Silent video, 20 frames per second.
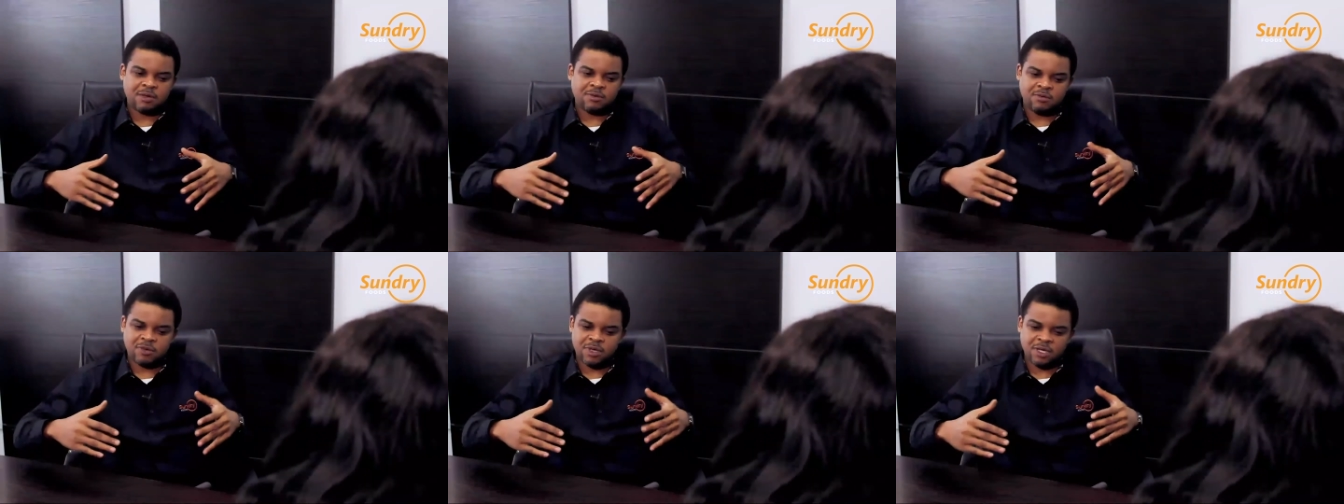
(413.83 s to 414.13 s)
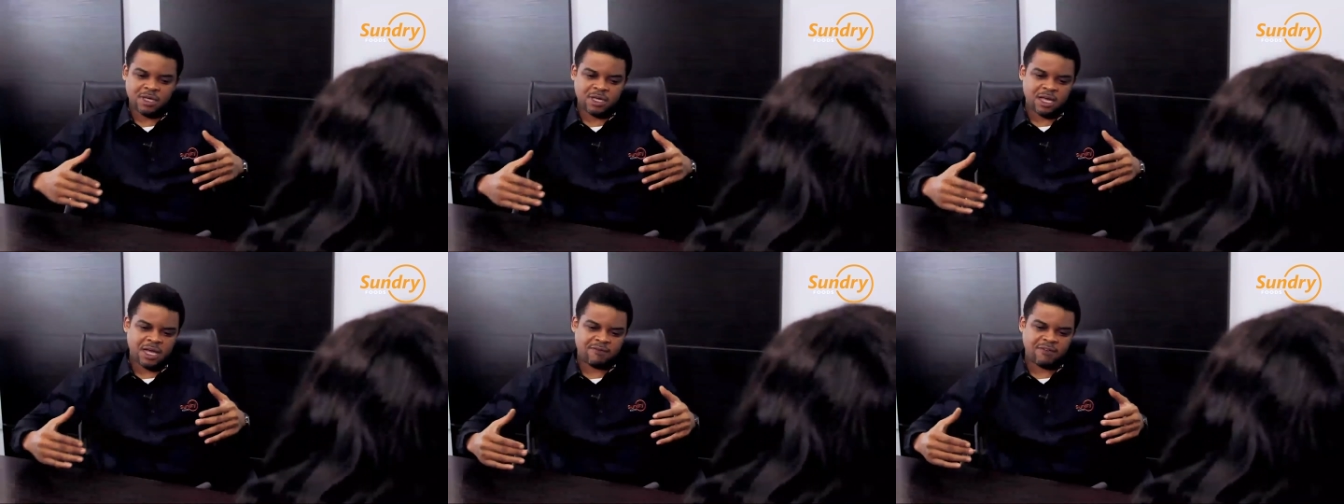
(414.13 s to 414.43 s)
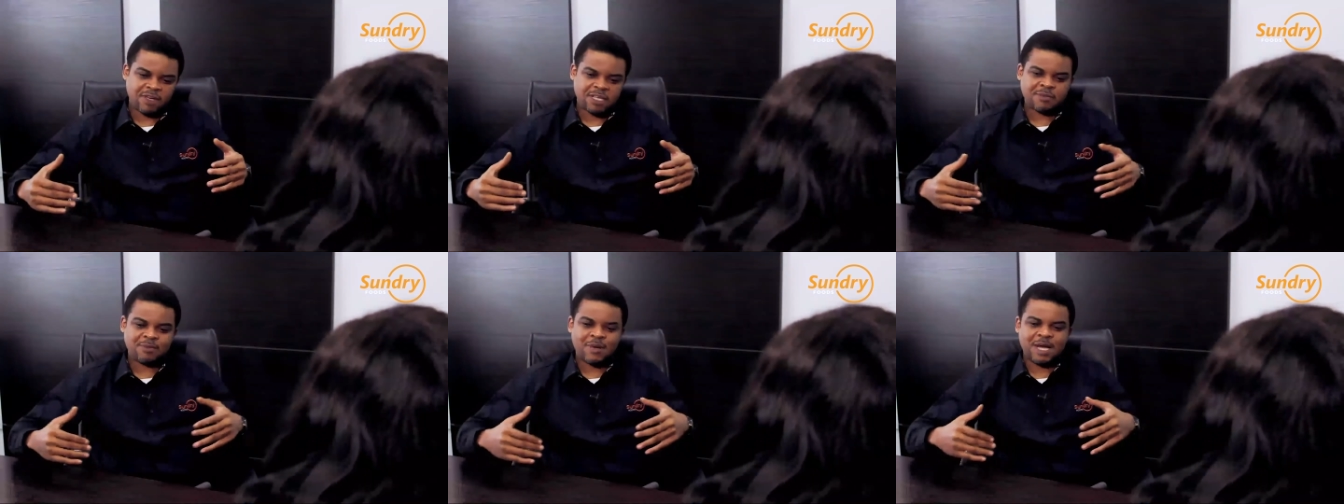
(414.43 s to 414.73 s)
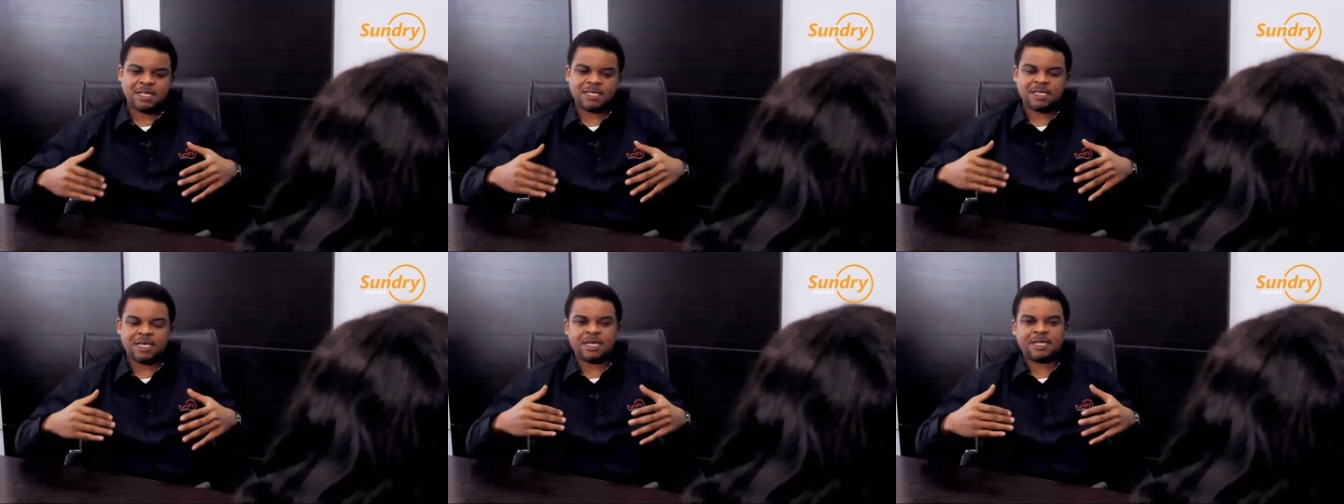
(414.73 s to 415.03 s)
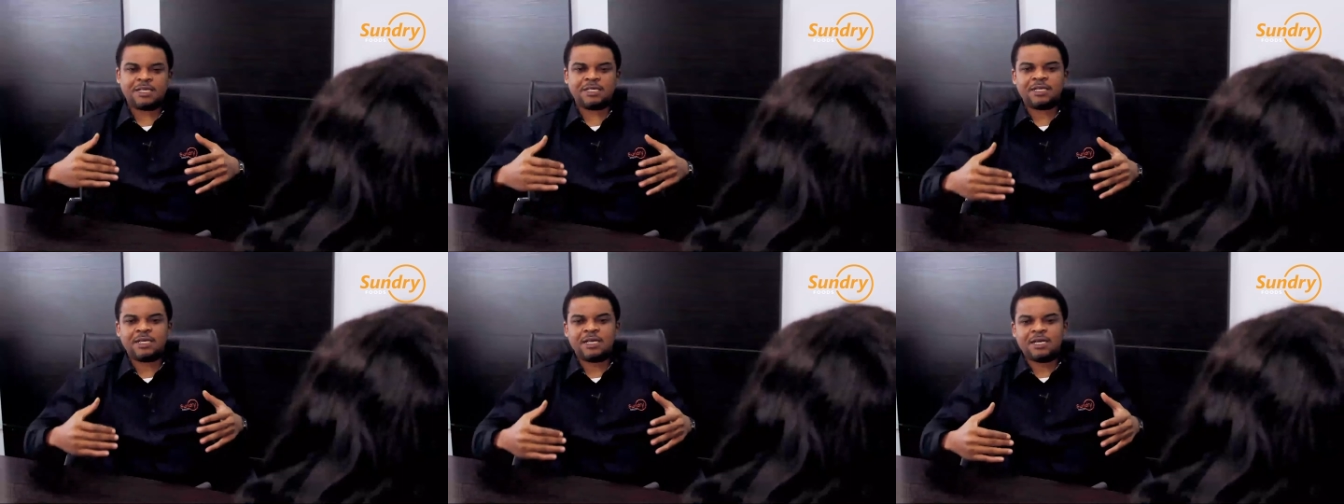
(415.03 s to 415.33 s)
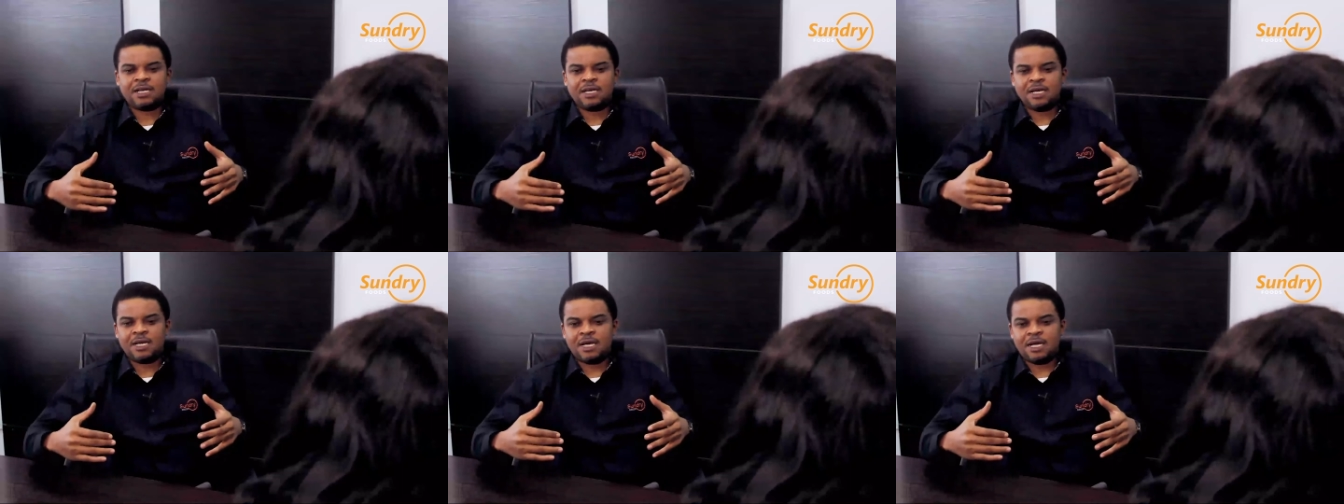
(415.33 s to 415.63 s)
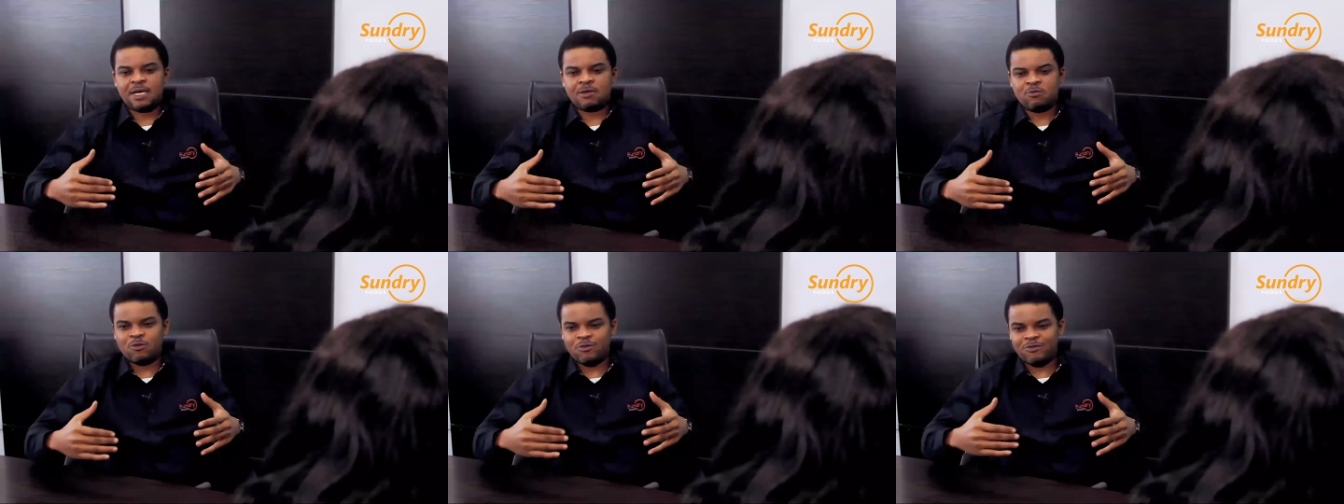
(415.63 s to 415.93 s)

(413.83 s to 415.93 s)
We have expanded and